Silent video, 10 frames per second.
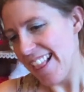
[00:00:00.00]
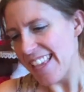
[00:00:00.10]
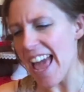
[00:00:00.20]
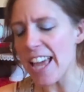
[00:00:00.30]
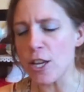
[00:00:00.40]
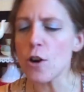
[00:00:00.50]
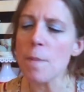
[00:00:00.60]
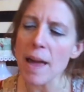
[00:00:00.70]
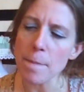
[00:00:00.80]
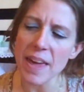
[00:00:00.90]
Yeah, you
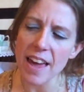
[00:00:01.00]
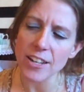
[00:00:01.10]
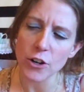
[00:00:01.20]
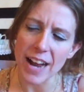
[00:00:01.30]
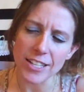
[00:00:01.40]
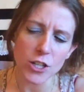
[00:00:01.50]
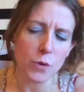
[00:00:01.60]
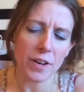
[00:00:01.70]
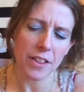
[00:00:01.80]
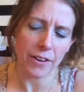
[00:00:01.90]
might be attracted
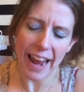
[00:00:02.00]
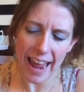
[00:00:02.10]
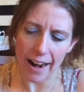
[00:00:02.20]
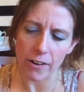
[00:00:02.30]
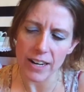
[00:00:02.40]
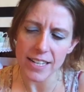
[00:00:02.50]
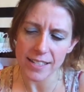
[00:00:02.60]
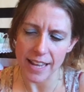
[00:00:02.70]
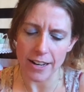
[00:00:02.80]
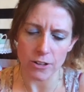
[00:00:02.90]
to another
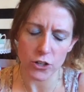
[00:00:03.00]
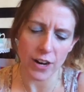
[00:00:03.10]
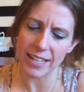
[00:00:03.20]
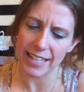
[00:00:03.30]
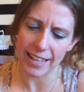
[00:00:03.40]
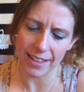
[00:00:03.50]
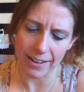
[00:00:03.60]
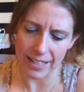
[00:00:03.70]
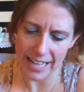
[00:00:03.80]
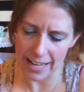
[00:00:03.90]
Aries and you're trying to get
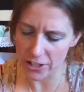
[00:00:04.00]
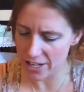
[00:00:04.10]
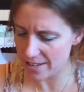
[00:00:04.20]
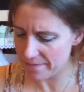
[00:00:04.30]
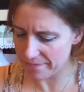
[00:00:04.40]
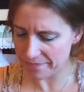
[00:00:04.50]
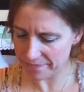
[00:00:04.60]
their attention.